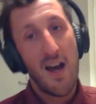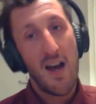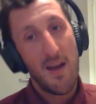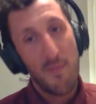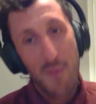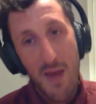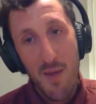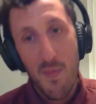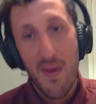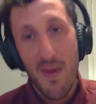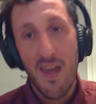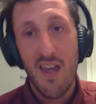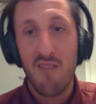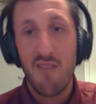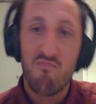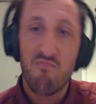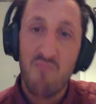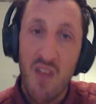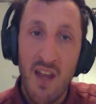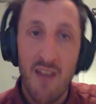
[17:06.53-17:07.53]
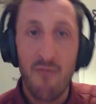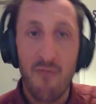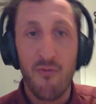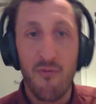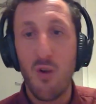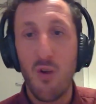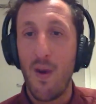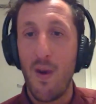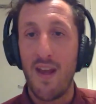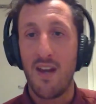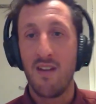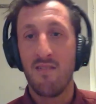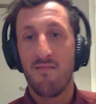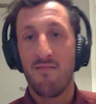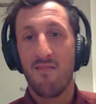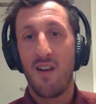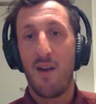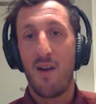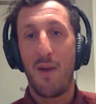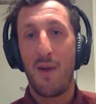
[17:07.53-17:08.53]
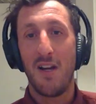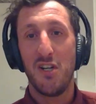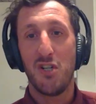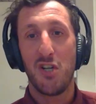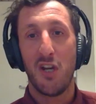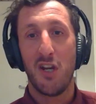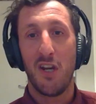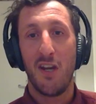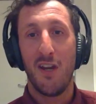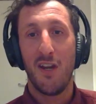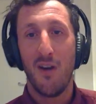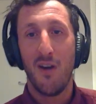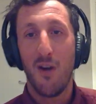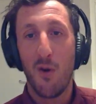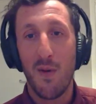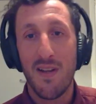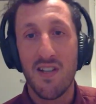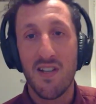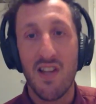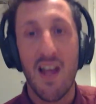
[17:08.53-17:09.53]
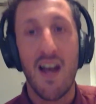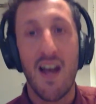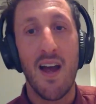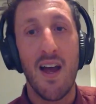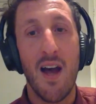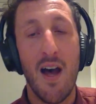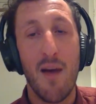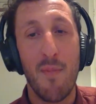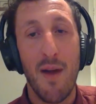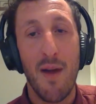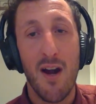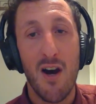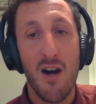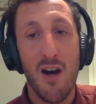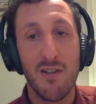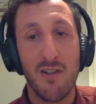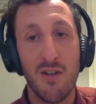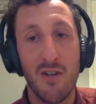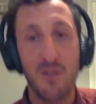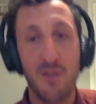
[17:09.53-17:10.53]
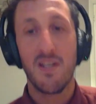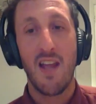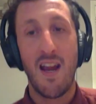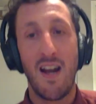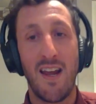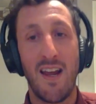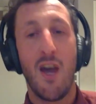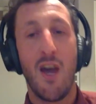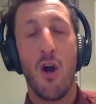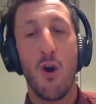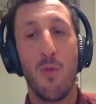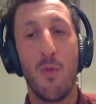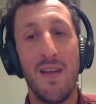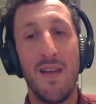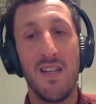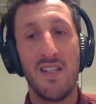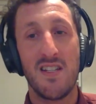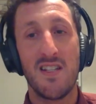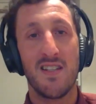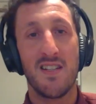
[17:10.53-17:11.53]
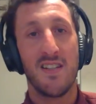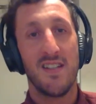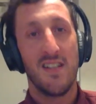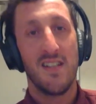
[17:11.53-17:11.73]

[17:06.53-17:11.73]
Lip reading: Maybe if you win, I might show you. Who is that? May I ask who Stately Home is?